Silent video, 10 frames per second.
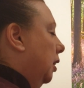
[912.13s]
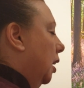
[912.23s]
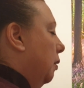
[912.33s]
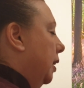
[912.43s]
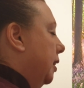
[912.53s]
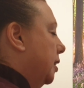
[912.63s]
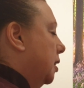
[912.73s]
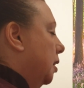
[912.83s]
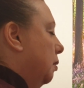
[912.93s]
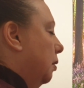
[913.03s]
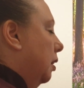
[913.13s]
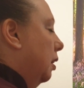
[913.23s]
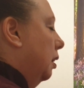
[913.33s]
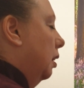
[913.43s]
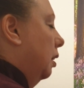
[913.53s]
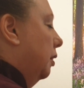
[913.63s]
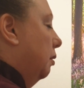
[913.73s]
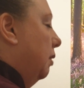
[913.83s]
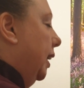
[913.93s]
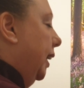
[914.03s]
to go into the
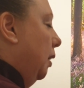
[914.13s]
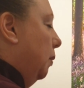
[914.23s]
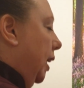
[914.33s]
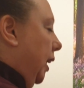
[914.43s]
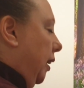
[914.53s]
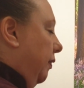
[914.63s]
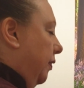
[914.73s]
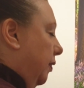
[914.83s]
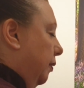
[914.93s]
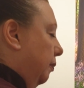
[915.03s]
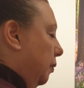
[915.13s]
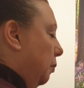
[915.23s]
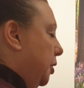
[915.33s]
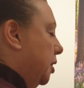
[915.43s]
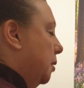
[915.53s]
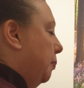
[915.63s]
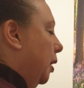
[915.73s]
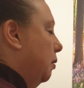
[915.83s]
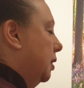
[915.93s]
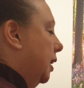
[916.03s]
Reiki wave, which is a
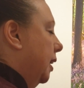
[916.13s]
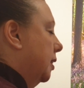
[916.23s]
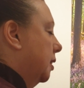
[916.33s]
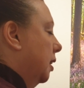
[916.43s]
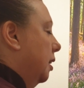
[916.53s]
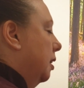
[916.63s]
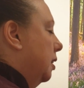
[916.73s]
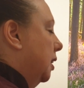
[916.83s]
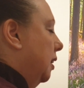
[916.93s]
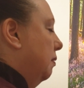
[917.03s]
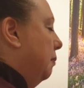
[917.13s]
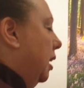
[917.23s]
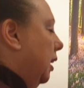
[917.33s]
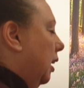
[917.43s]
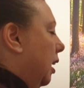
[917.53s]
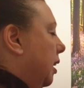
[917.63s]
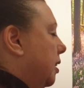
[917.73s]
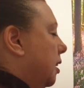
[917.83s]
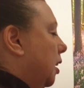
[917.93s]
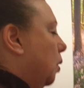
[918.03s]
process to give my
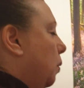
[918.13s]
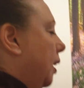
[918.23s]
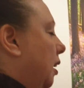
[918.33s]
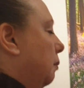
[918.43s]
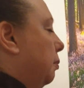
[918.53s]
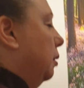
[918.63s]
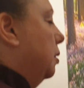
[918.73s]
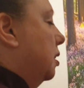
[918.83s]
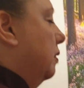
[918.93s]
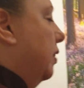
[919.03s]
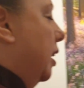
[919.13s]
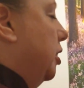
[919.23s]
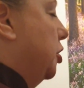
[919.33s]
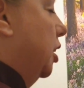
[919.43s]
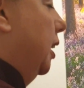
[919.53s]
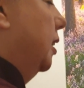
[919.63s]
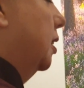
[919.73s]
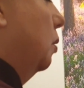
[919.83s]
client a quick boost of energy. So